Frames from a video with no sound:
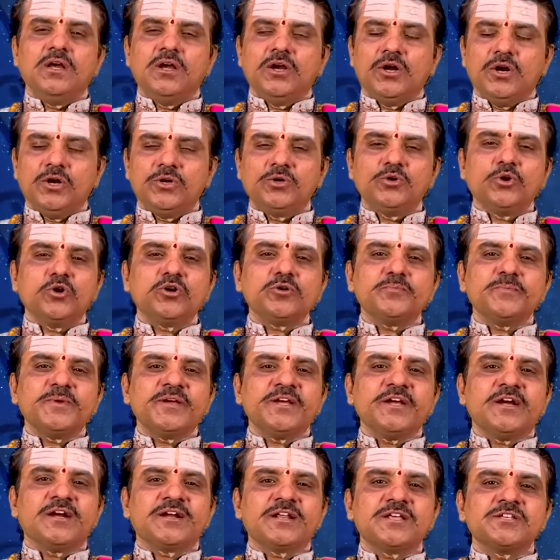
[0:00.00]
Don't pay
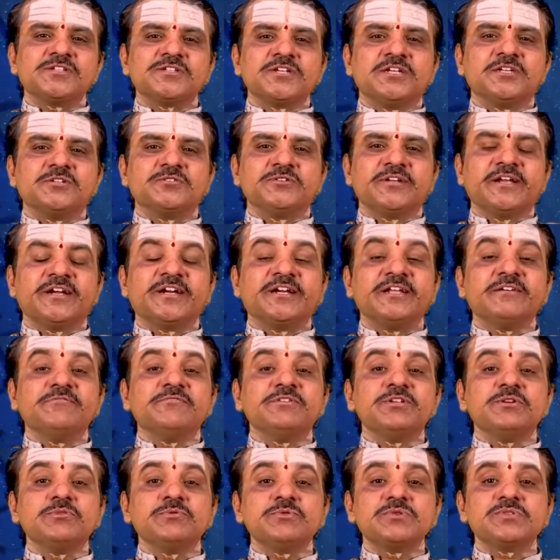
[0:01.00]
attention to negative
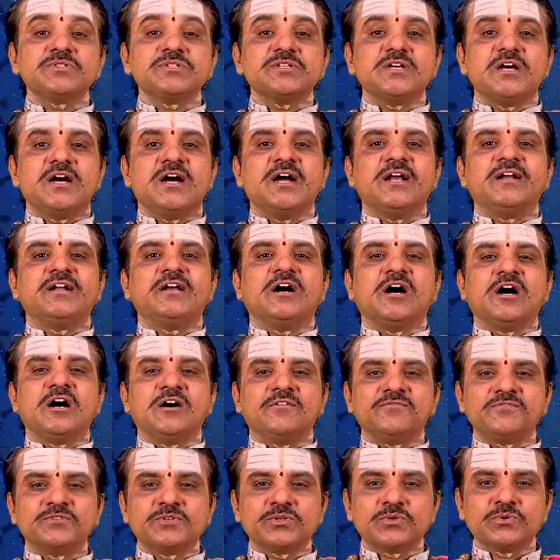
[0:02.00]
news and
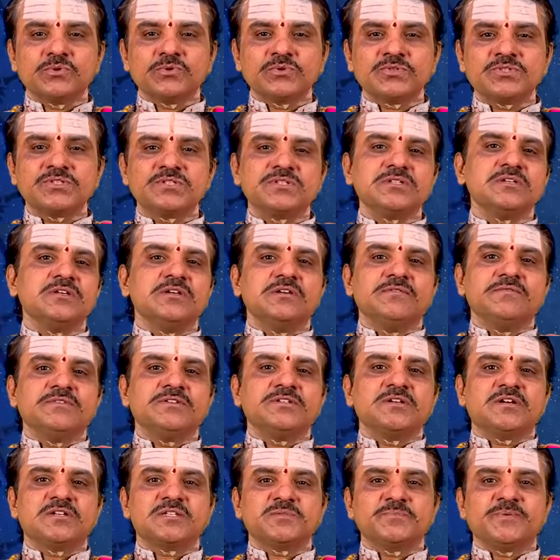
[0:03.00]
half truths which
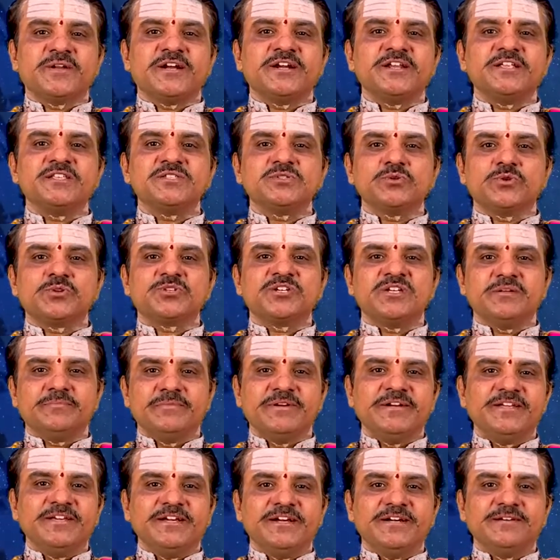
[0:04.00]
are spread in social
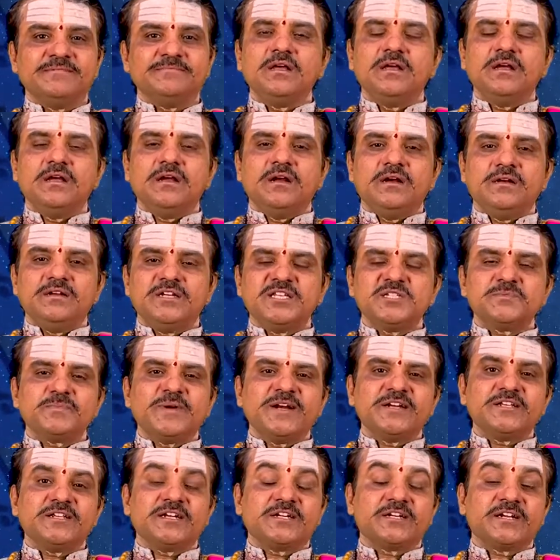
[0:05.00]
media.
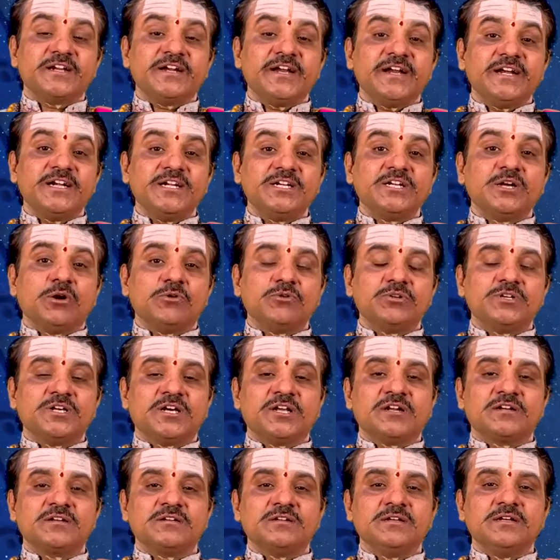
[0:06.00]
Despite the trade
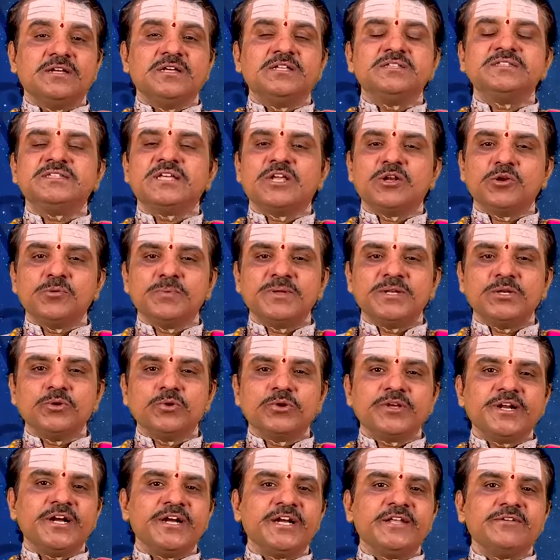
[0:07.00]
downturn, there will be
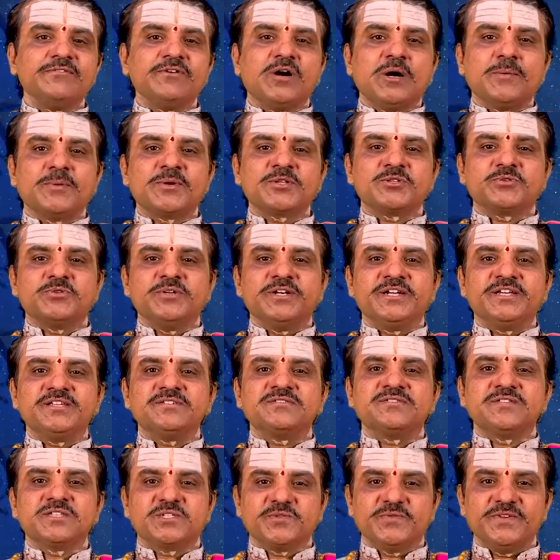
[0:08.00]
lucrative opportunities
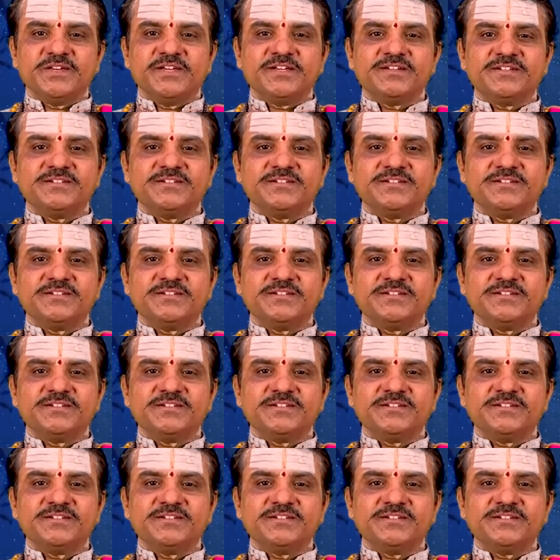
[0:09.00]
this week.